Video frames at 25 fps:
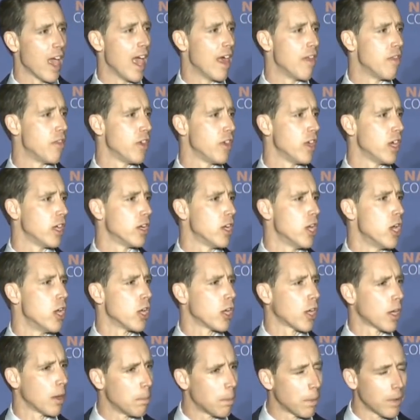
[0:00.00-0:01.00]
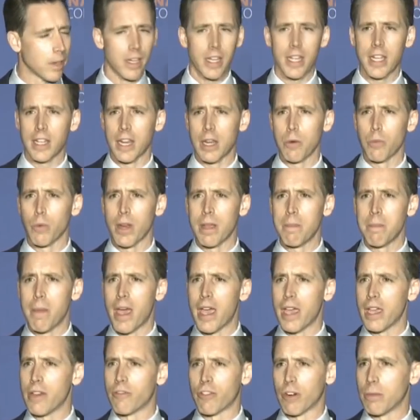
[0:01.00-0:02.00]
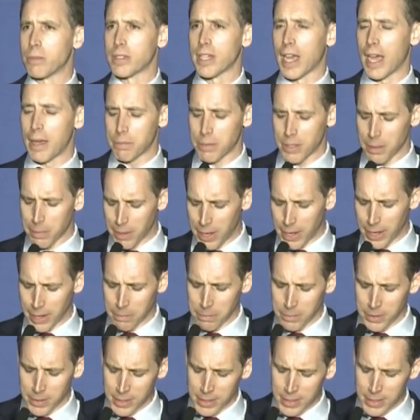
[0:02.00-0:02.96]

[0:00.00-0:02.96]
and then completely remade from top to bottom.